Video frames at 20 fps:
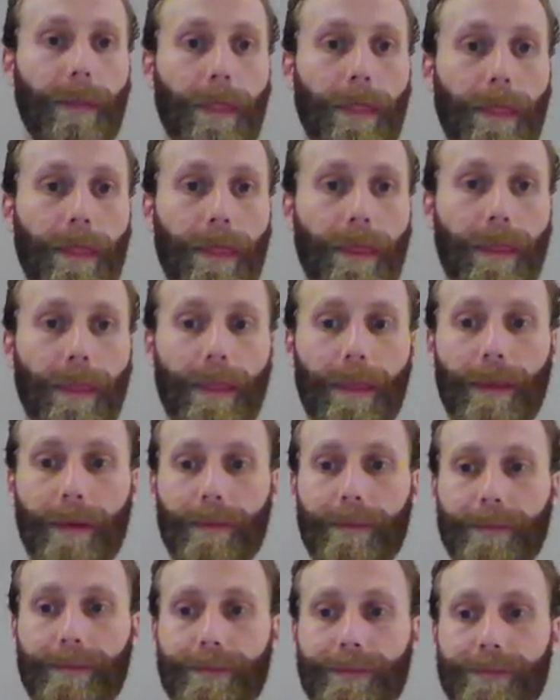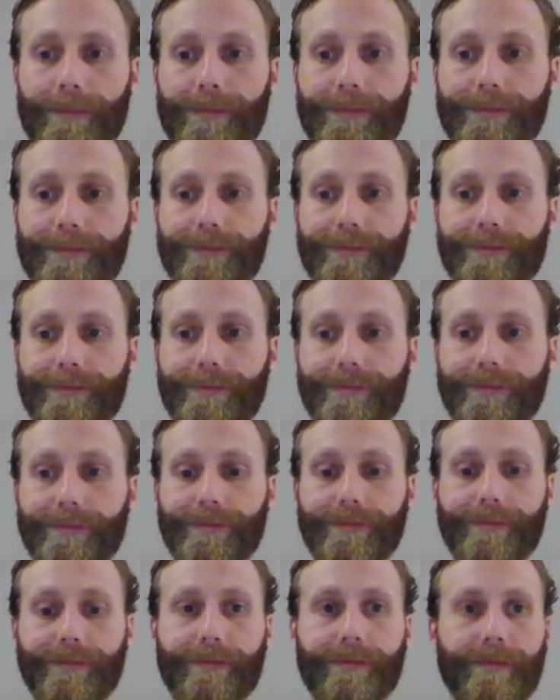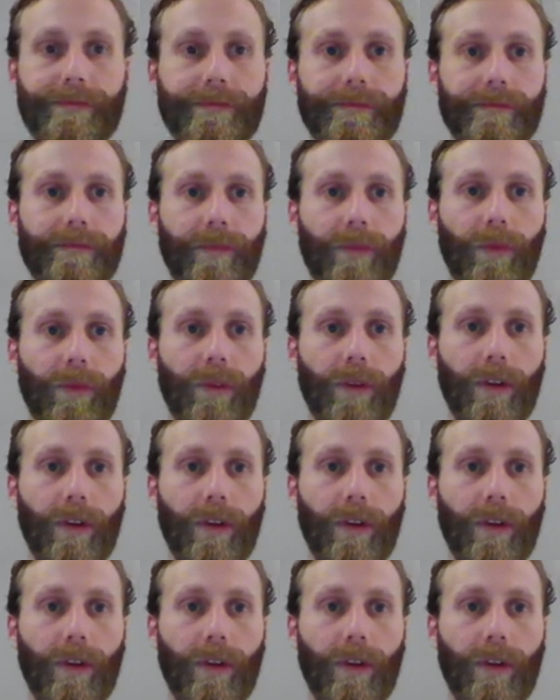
No one is speaking in this clip.